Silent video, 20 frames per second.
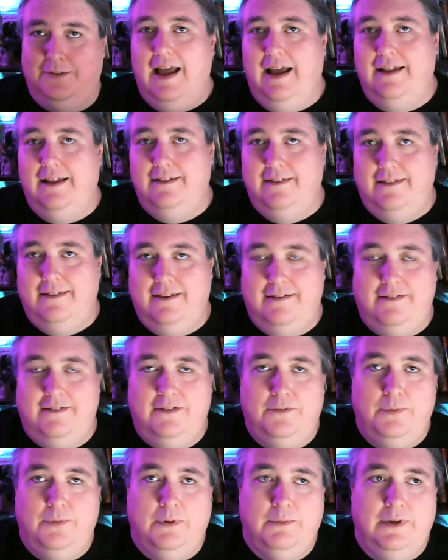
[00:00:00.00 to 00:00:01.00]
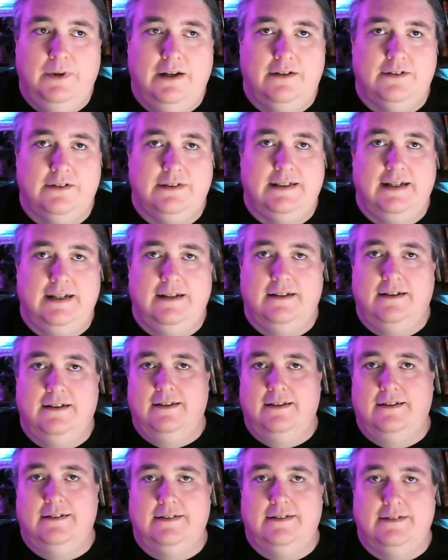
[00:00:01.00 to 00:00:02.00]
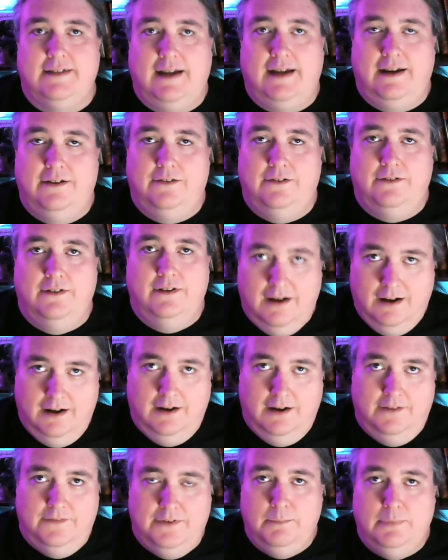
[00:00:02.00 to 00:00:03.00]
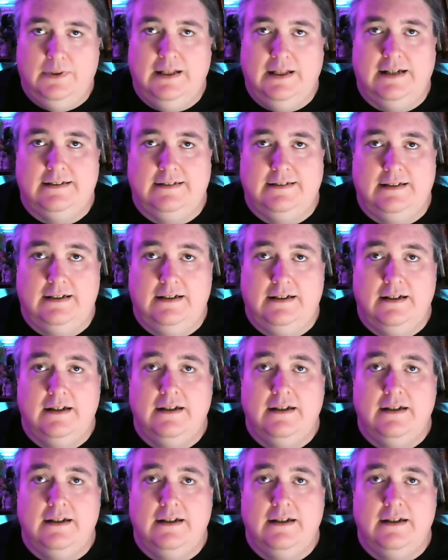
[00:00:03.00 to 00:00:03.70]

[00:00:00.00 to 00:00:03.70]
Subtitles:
And this is where we understand the cycle of blessing.